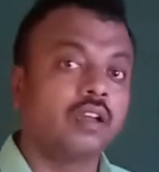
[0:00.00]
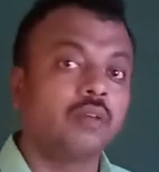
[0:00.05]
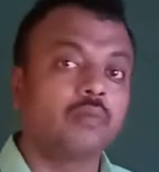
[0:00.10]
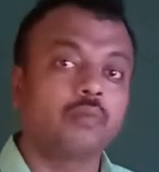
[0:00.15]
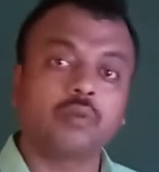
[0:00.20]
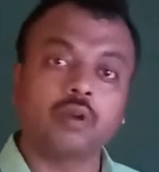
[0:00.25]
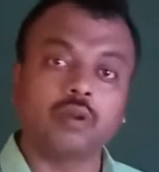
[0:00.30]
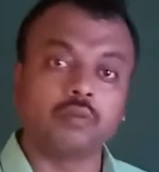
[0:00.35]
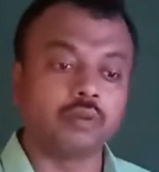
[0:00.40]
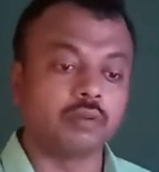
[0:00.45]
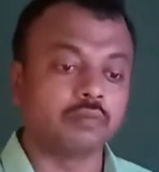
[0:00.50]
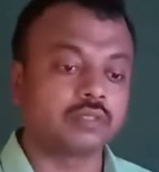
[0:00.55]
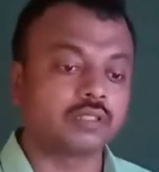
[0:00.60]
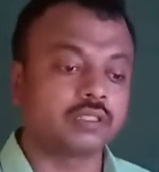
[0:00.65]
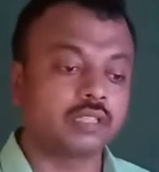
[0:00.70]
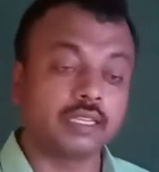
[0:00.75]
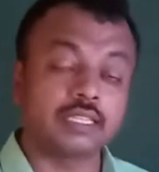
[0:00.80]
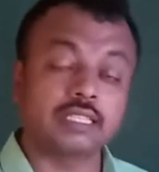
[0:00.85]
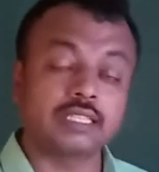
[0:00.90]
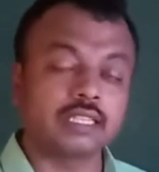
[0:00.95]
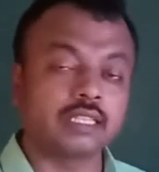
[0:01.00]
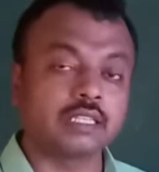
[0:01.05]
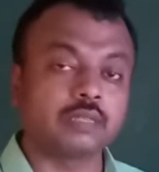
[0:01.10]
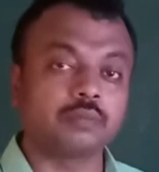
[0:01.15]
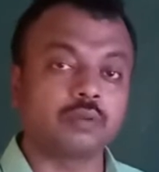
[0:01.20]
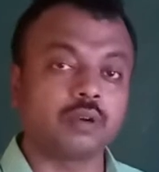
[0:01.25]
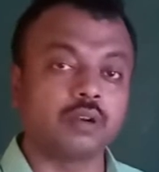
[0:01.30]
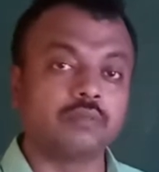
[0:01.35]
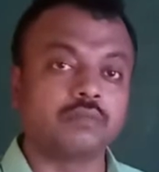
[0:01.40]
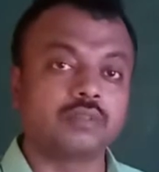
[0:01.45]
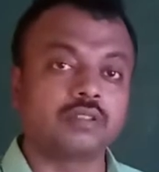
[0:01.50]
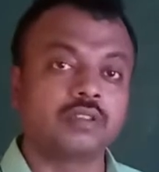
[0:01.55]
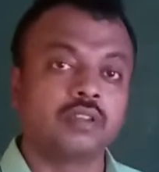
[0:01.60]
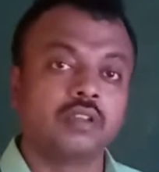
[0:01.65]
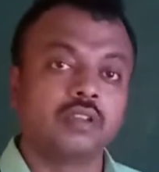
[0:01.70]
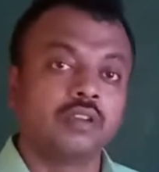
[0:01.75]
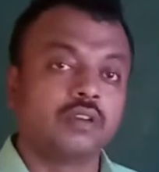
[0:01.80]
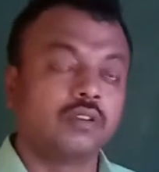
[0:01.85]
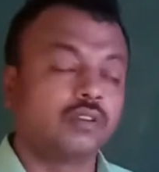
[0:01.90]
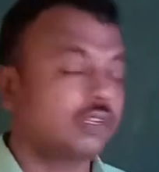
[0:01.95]
problems, exercise problems.
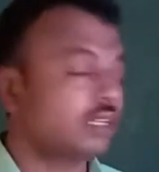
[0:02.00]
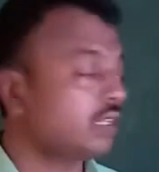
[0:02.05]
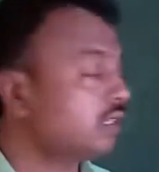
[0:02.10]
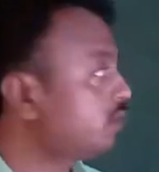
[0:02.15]
Okay